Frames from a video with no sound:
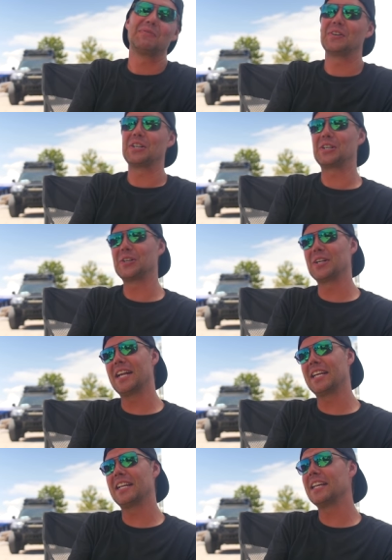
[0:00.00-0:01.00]
very good
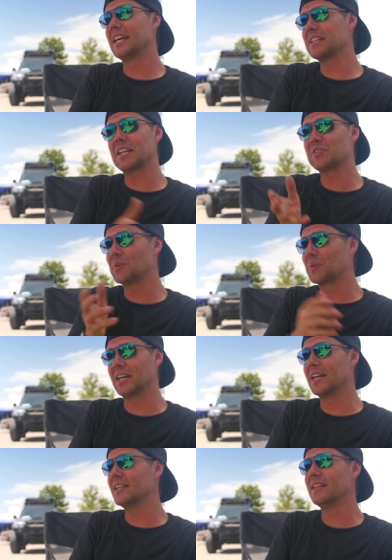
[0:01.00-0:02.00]
at it, and that's
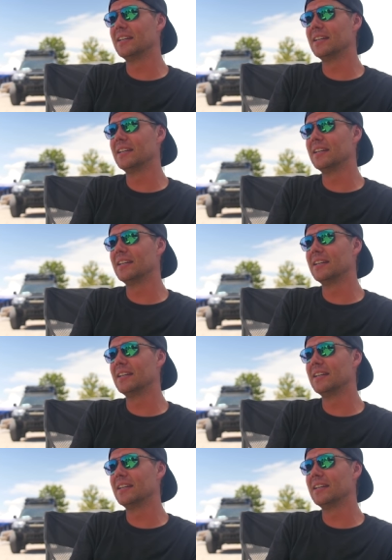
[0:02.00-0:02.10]
okay.